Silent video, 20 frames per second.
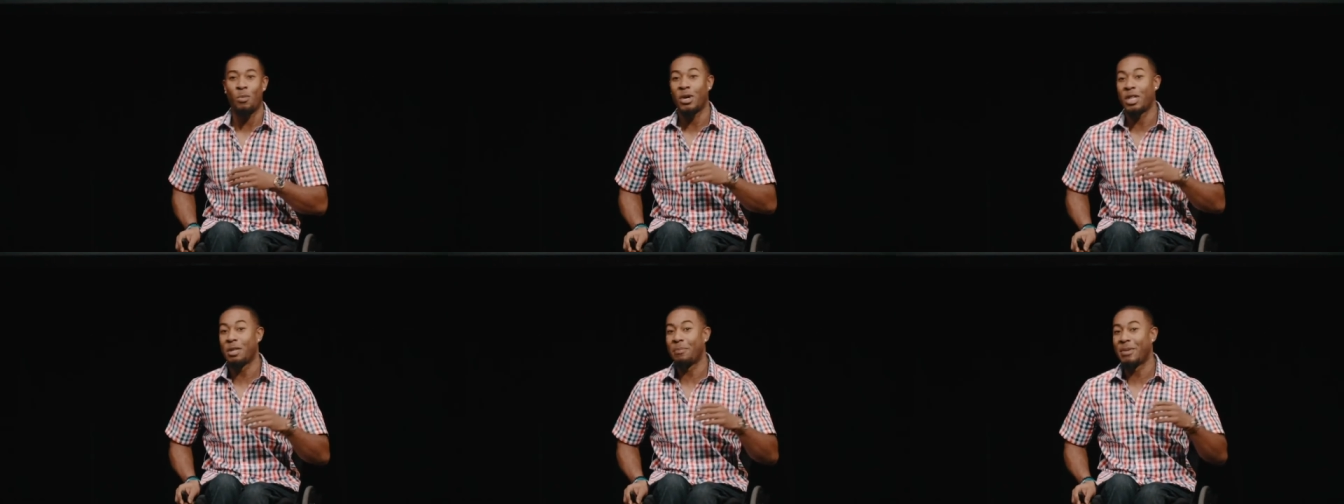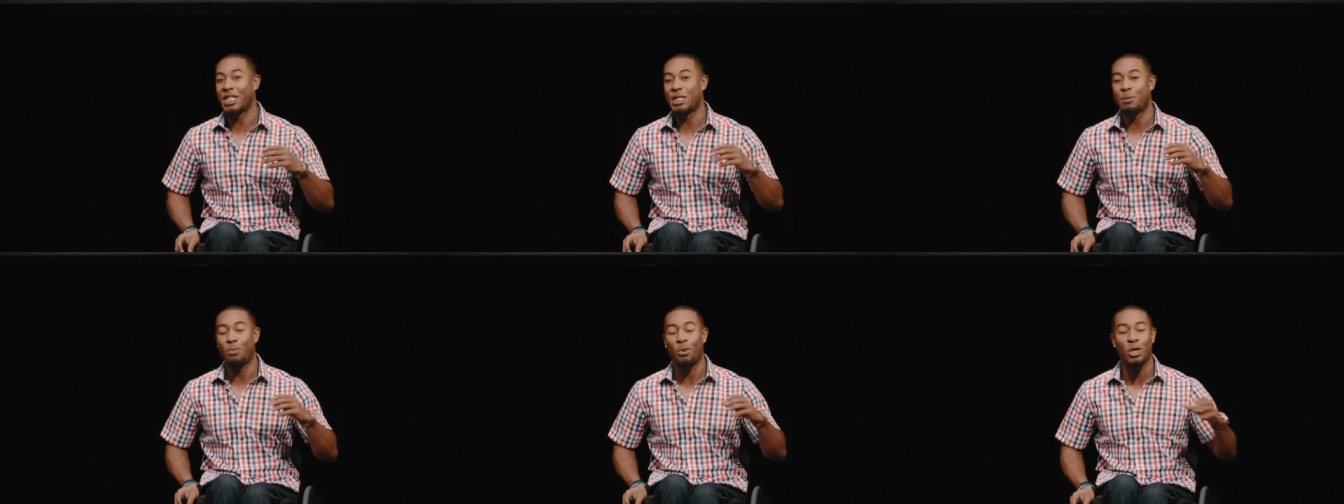one of the
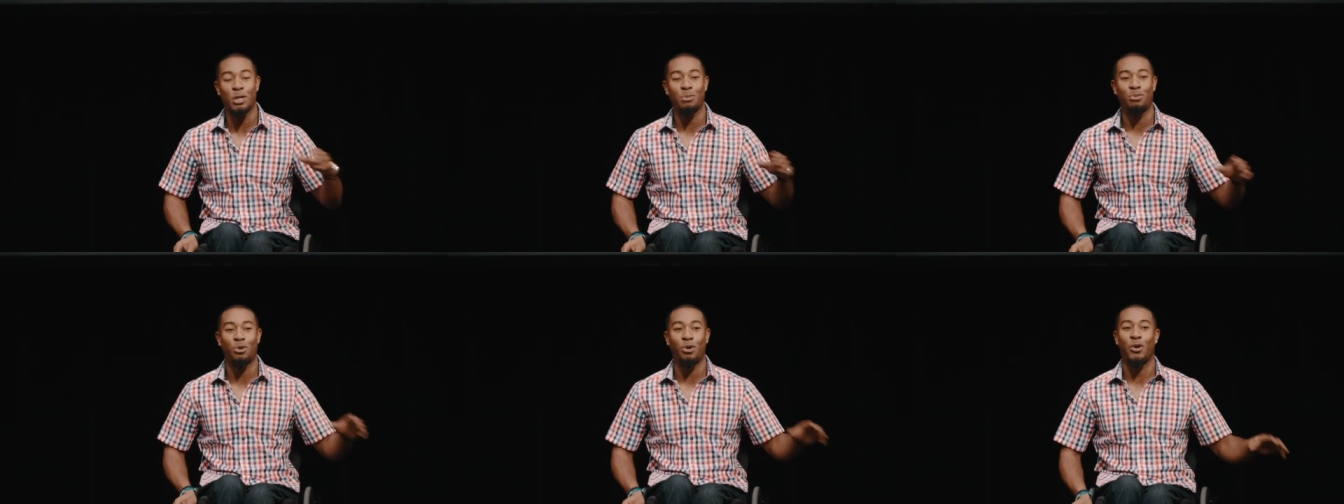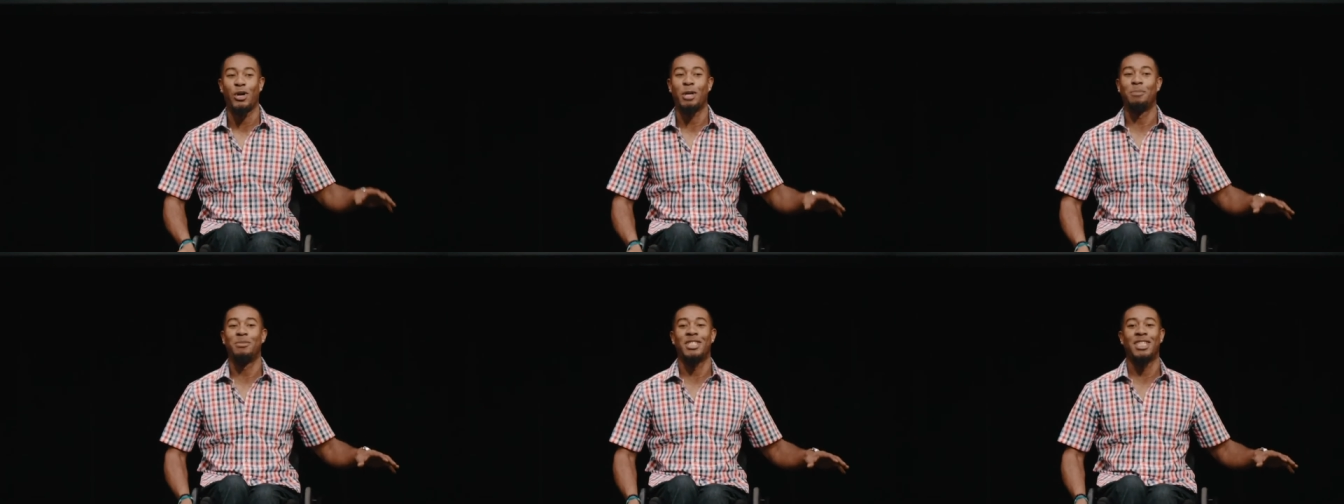best sports
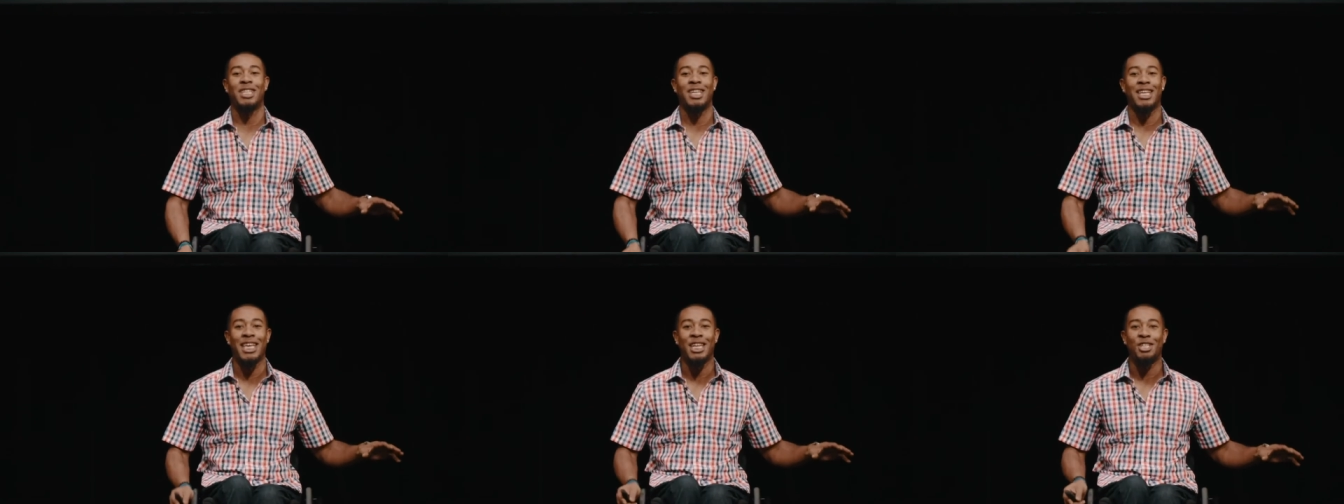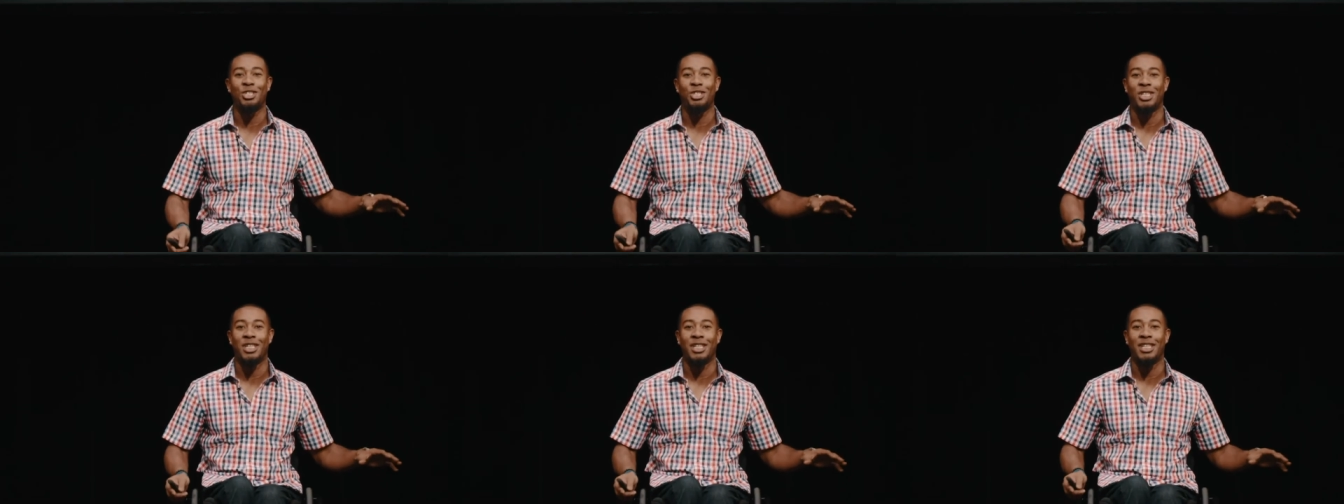programs in the
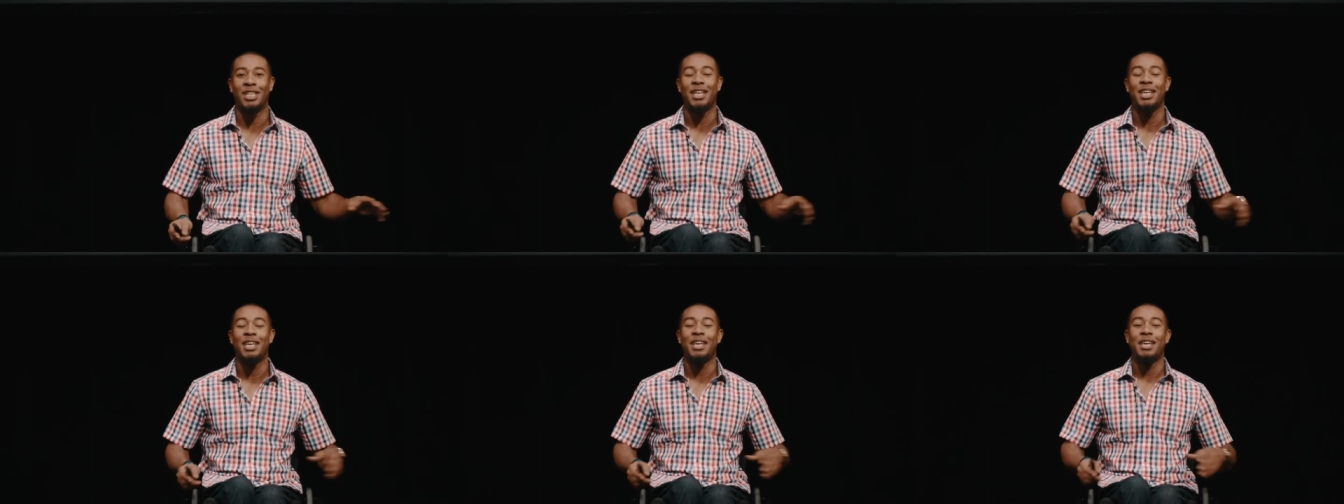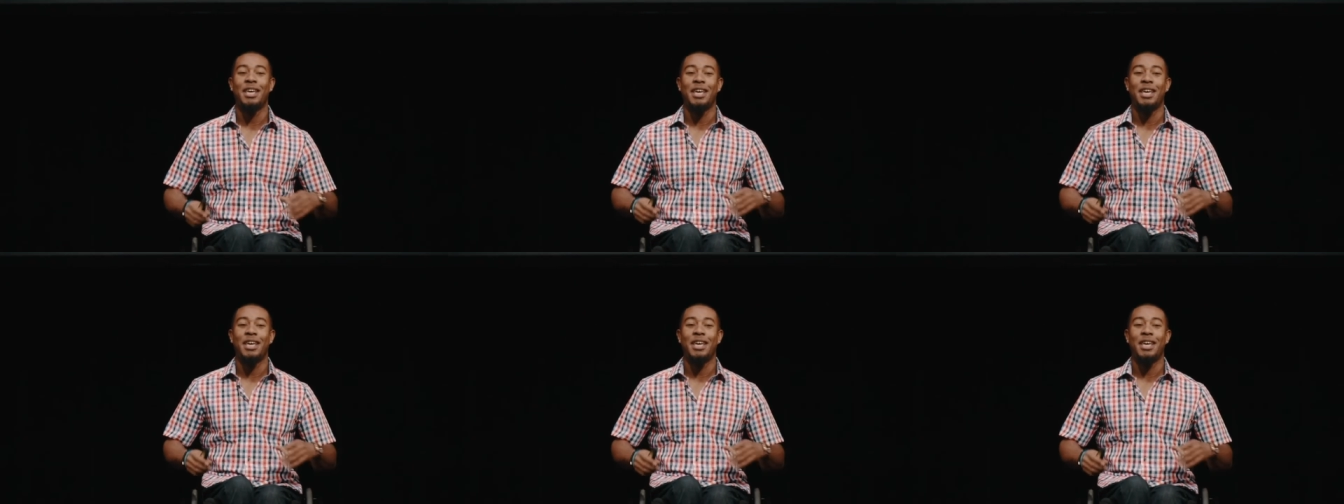nation,